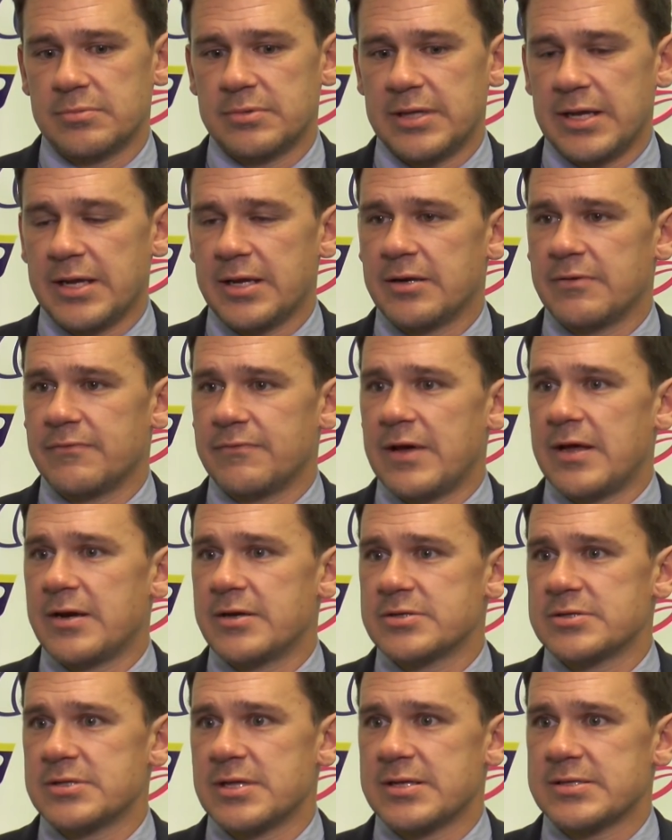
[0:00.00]
taking
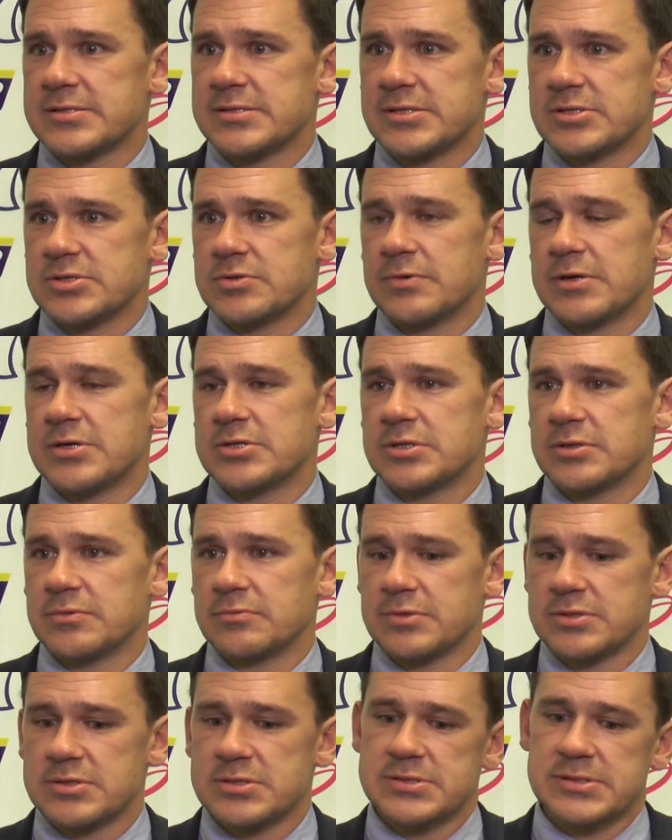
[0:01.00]
advantage of that
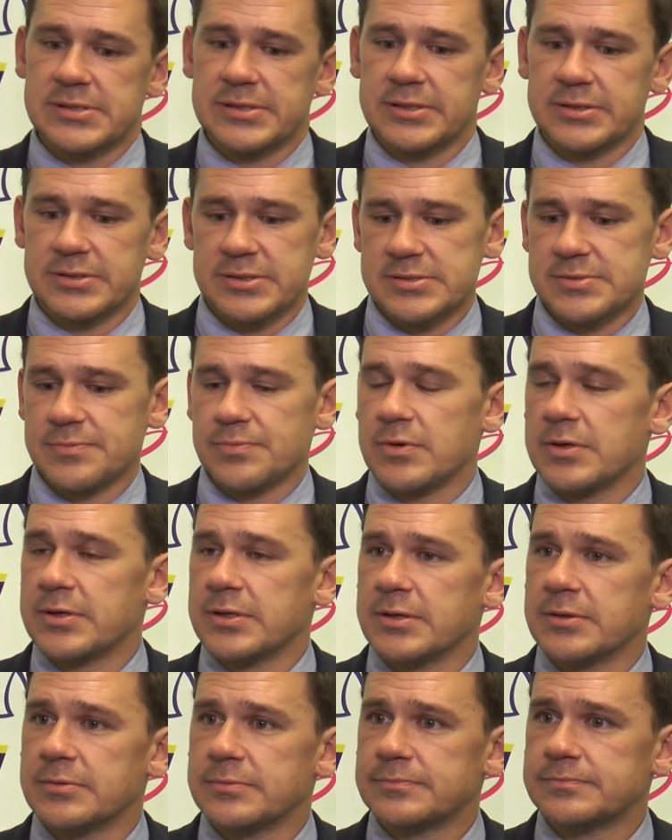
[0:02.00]
situation, which is a little disappointing.